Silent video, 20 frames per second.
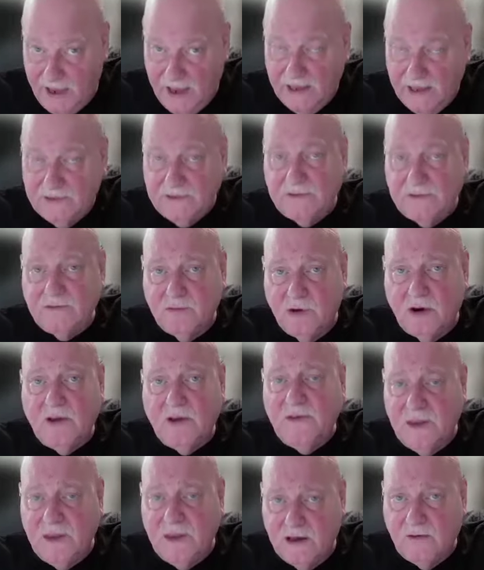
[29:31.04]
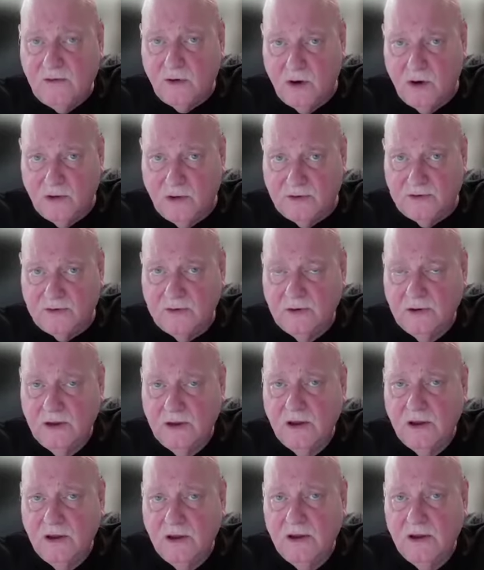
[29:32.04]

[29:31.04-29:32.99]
That's one of the inroads